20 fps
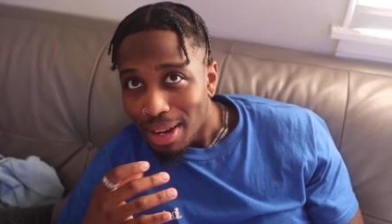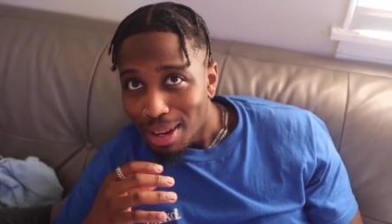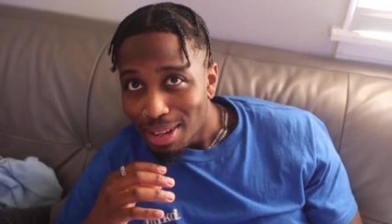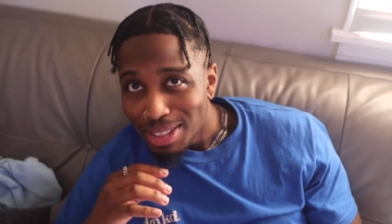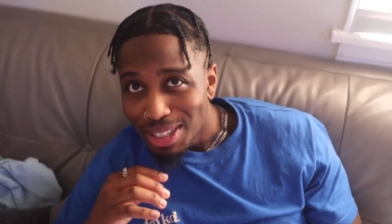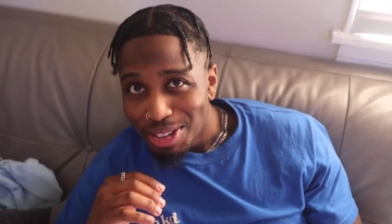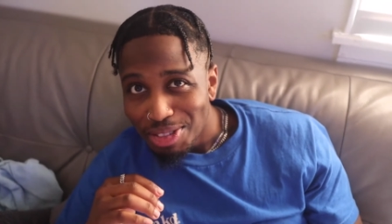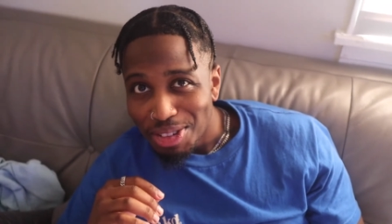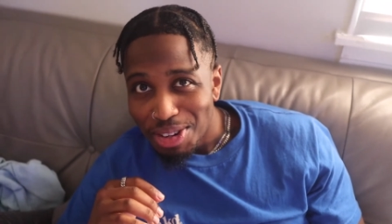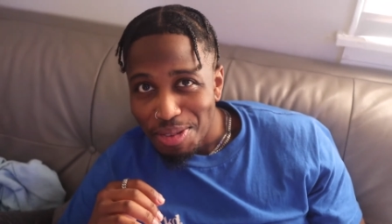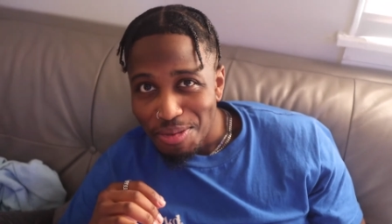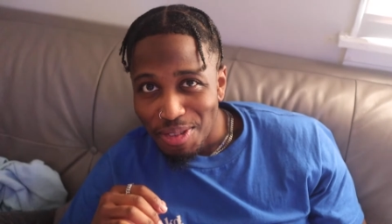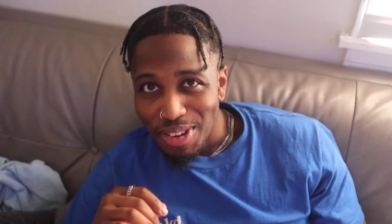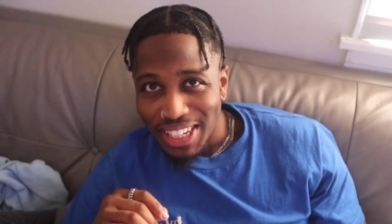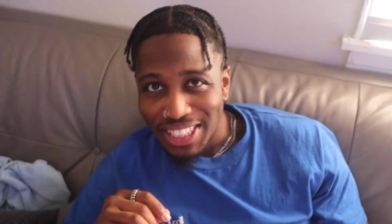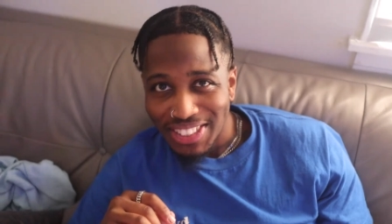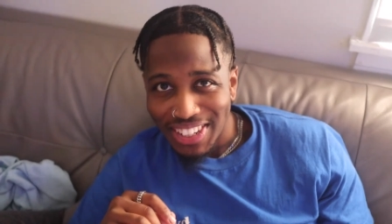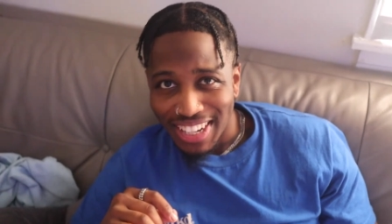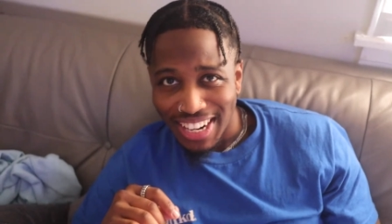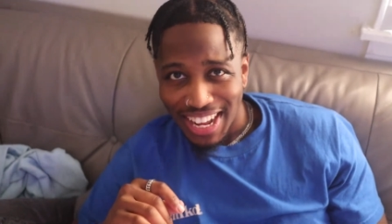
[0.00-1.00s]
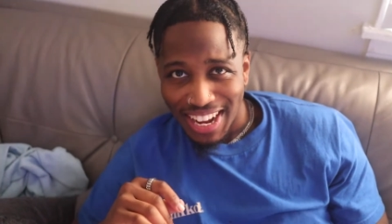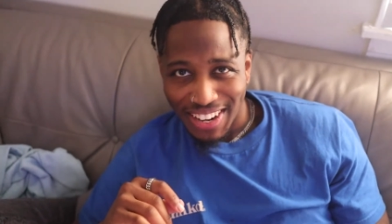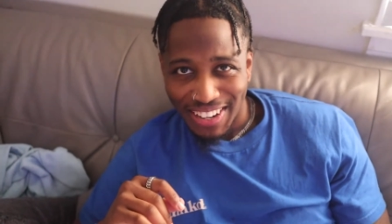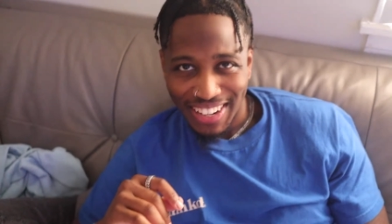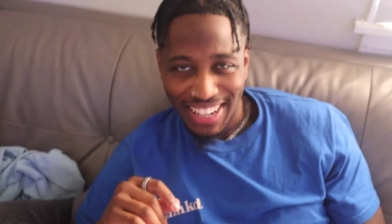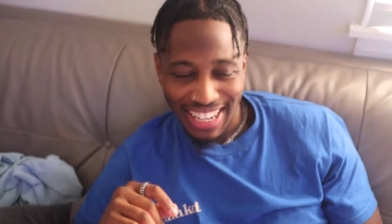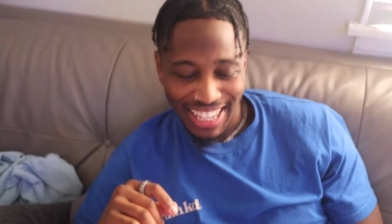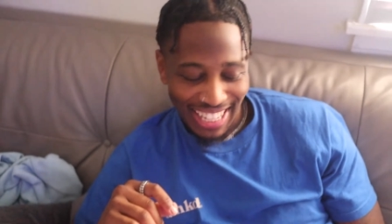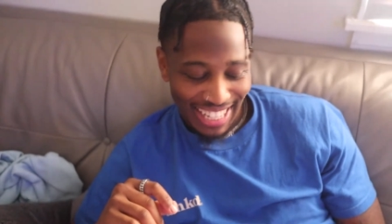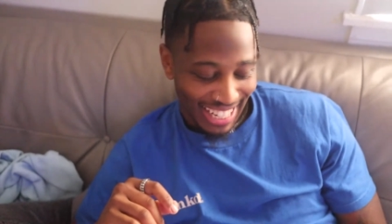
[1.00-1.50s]
lips look real moist right
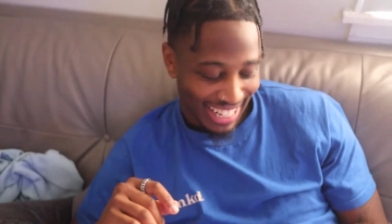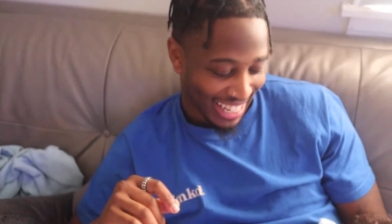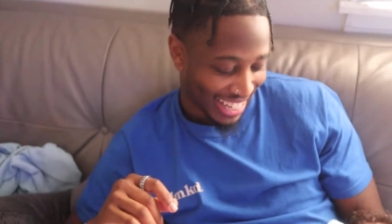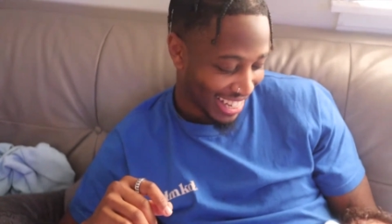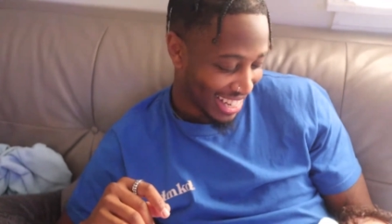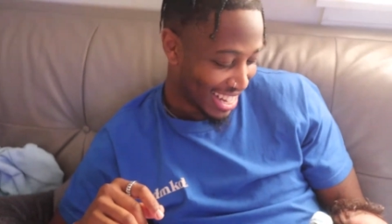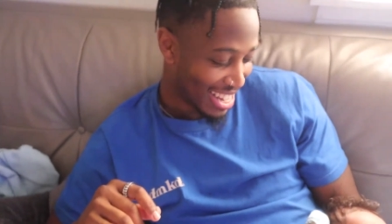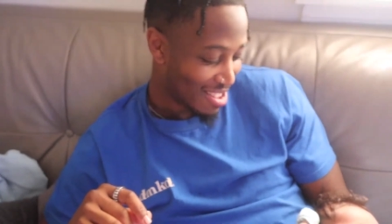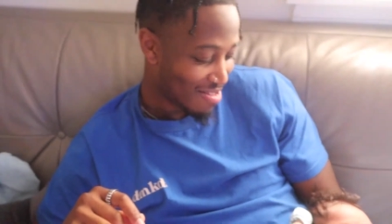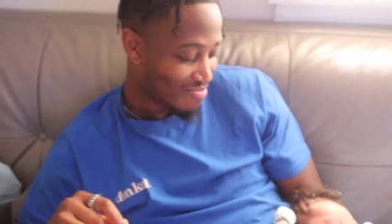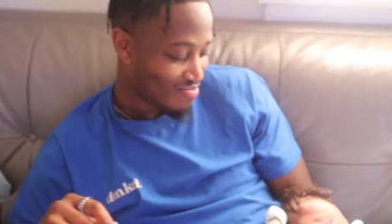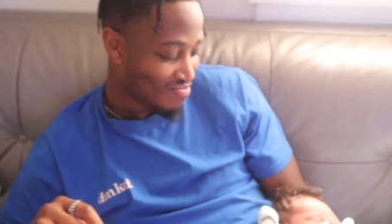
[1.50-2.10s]
now.